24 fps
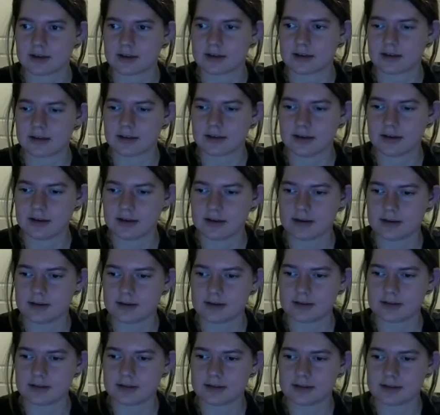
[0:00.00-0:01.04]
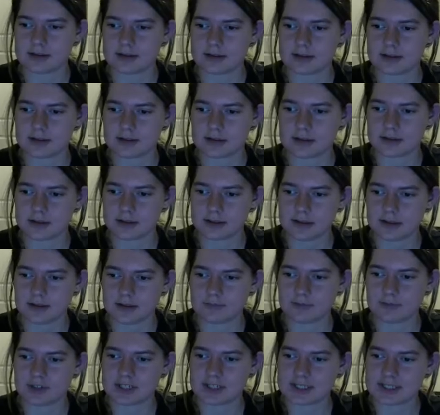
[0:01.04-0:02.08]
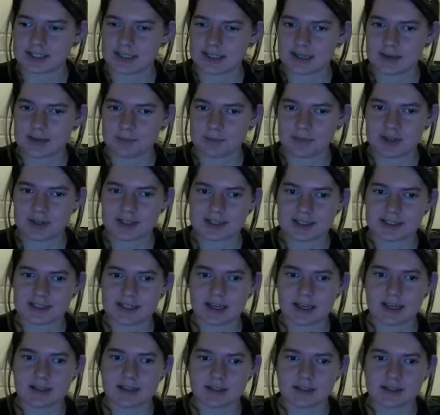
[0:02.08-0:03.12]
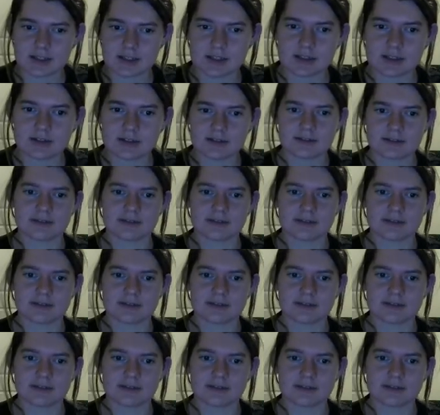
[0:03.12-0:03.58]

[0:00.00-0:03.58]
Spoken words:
And we're just gonna put it under.